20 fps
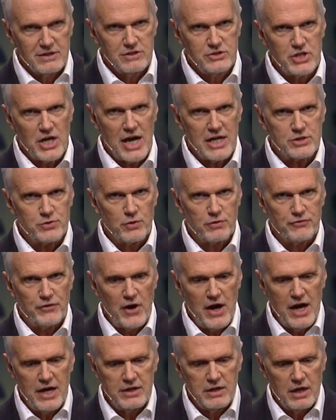Jacks were
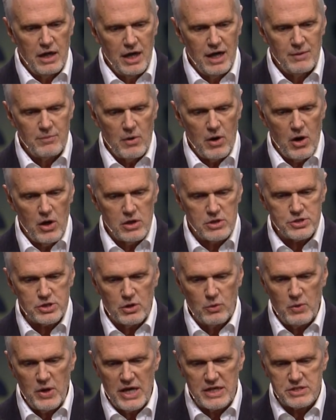fun. Um, also,
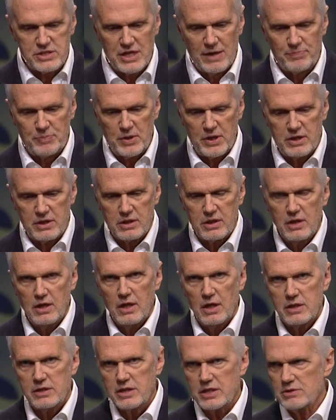we had something,
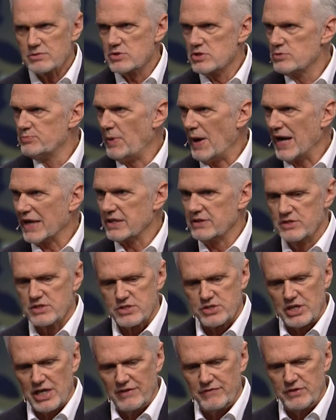I think this was back in the
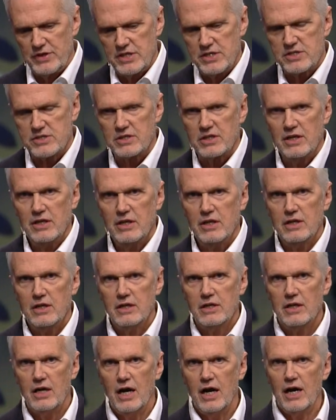70s,
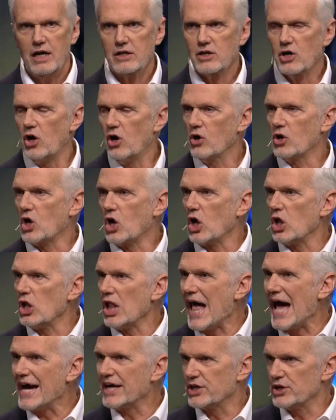uh, called
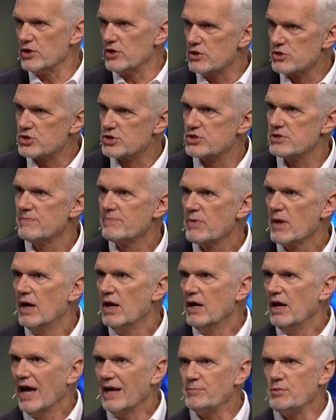clackers.
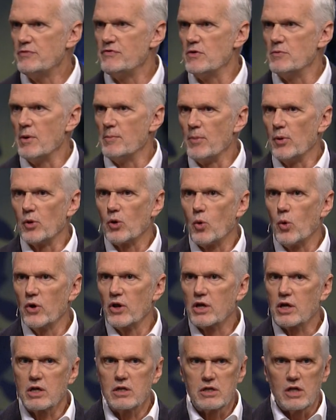How many of you remember what a
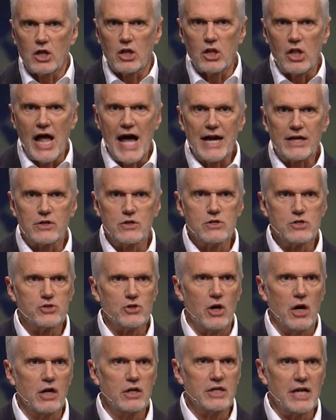clackers
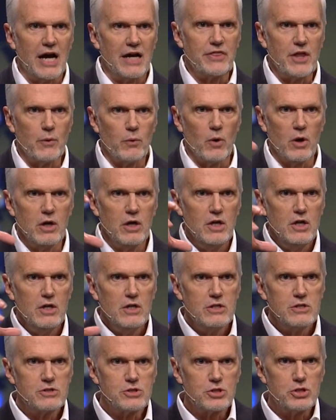are? Yeah, there were
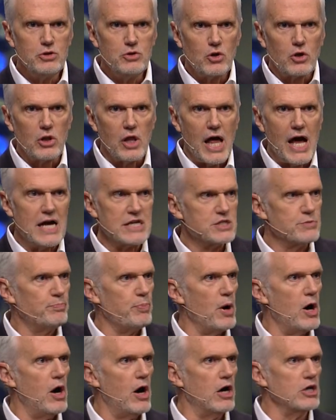two glass
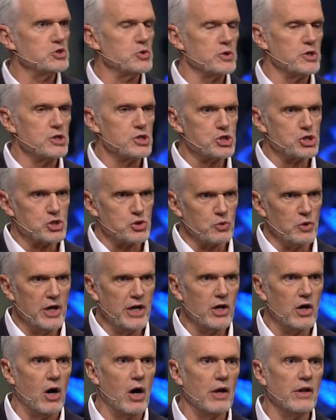balls with a
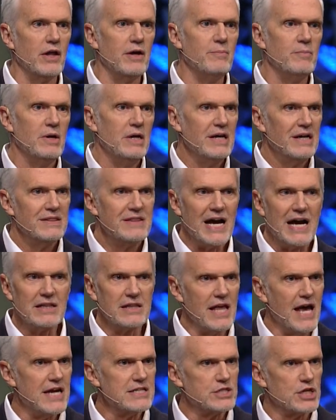string on them. That
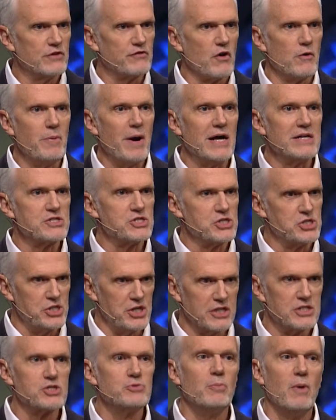lasted for about
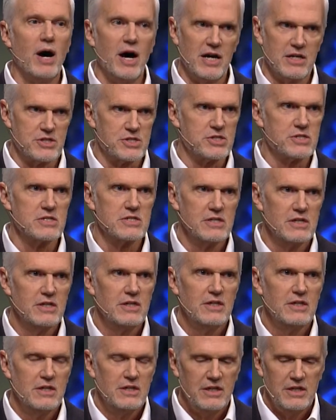six months
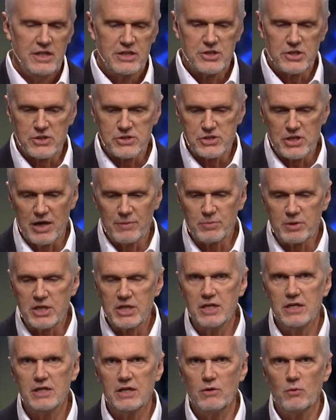until some
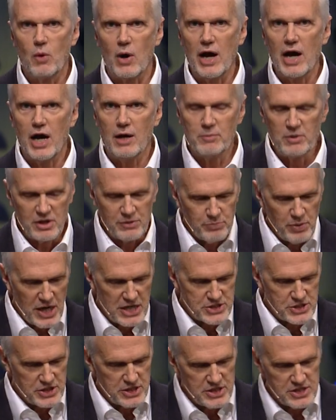kid in Wyoming
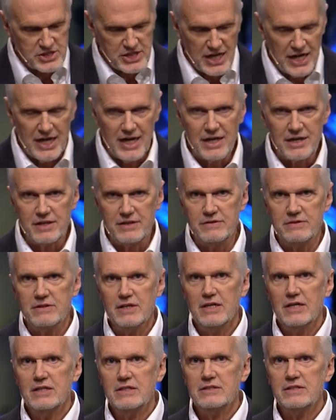busted his head and
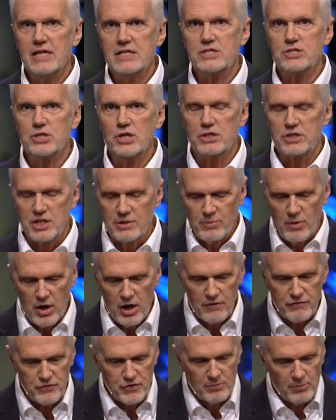they took them
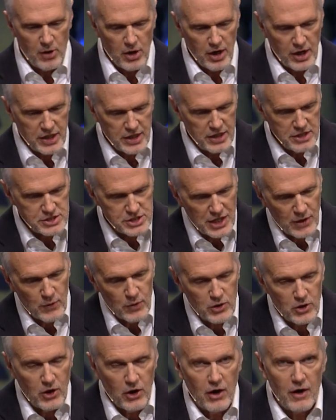off the market, as I
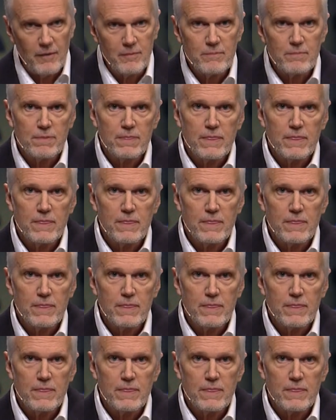recall.